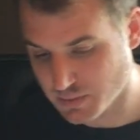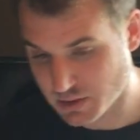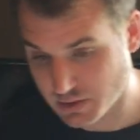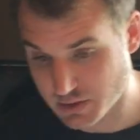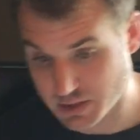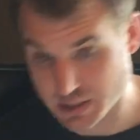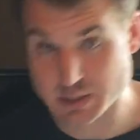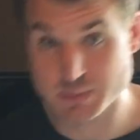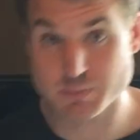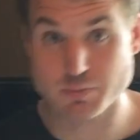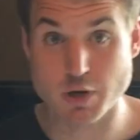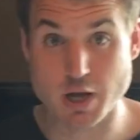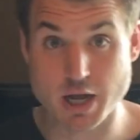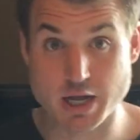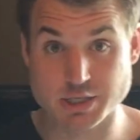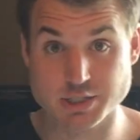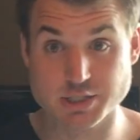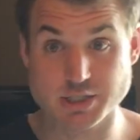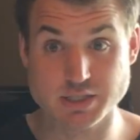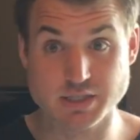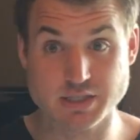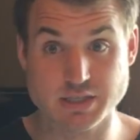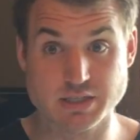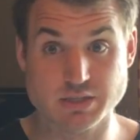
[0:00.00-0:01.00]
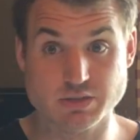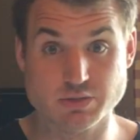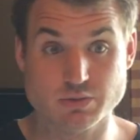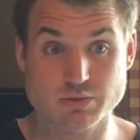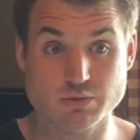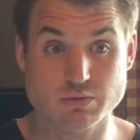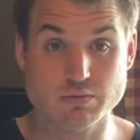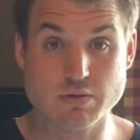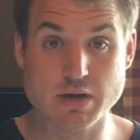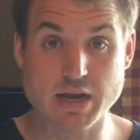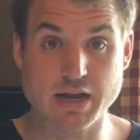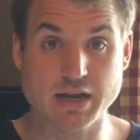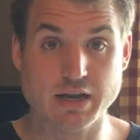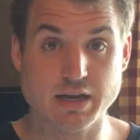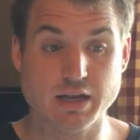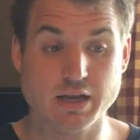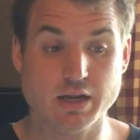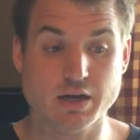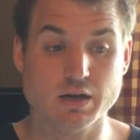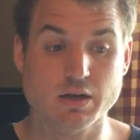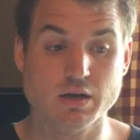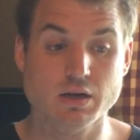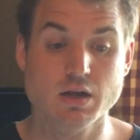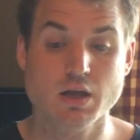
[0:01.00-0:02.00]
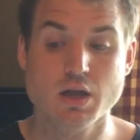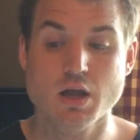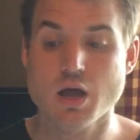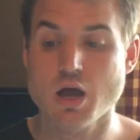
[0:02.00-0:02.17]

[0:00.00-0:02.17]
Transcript: this project is right here,